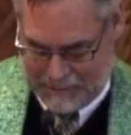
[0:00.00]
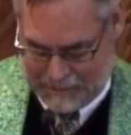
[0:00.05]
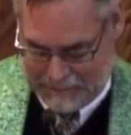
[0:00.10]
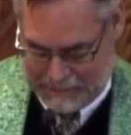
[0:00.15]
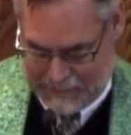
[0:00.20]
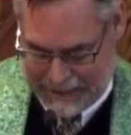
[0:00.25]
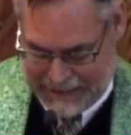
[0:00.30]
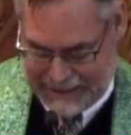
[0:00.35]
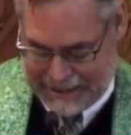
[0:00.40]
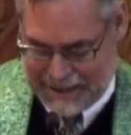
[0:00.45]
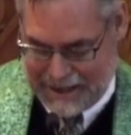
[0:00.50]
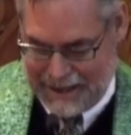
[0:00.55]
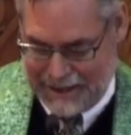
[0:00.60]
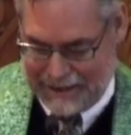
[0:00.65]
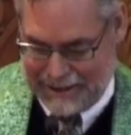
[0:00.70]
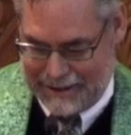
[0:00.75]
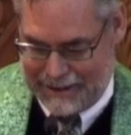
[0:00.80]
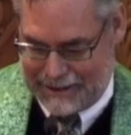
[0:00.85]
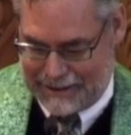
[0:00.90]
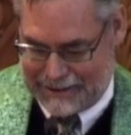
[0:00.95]
My
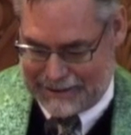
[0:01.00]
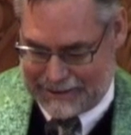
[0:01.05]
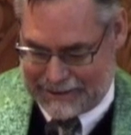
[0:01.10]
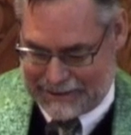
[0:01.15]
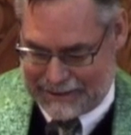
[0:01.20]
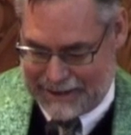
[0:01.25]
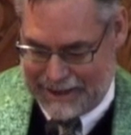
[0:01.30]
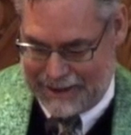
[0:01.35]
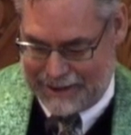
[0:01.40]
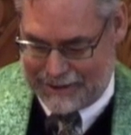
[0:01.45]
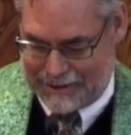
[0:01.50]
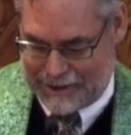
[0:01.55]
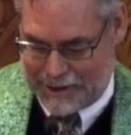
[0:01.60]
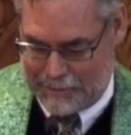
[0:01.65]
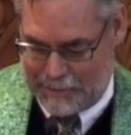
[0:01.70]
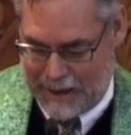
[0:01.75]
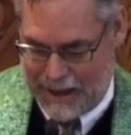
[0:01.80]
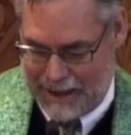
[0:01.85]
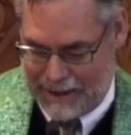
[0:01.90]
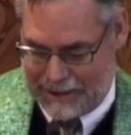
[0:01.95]
colleague later
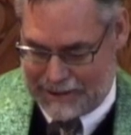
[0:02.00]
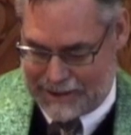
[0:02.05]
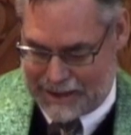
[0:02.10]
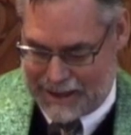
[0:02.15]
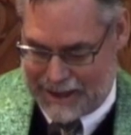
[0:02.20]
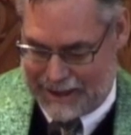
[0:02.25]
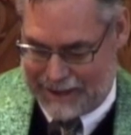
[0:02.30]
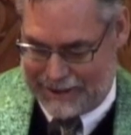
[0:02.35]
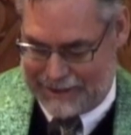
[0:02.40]
apologized.